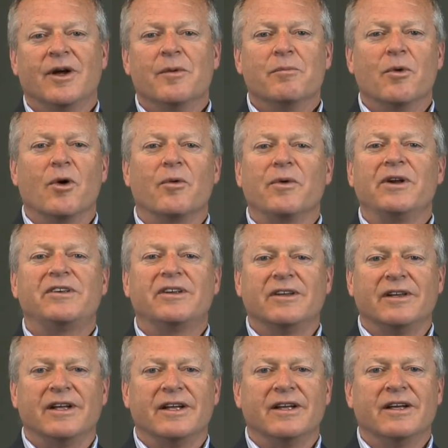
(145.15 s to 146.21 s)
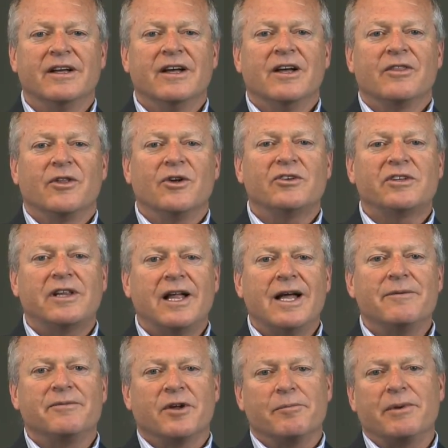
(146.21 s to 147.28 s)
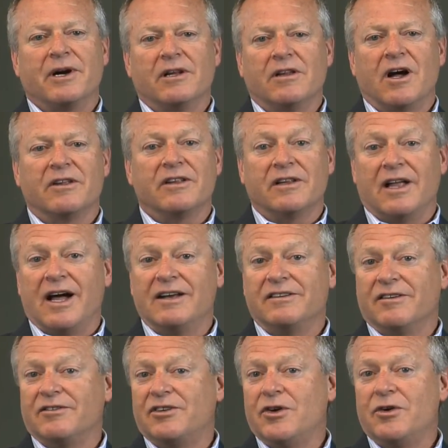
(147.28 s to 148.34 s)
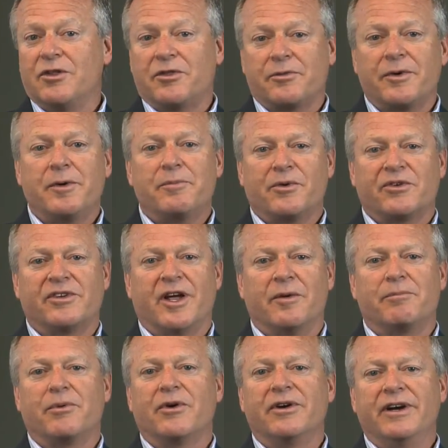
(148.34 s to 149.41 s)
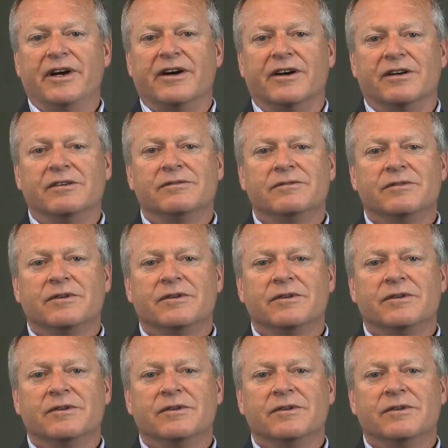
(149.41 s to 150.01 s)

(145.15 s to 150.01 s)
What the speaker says: More recently, those claims have been along the lines of 2 to 3% per year,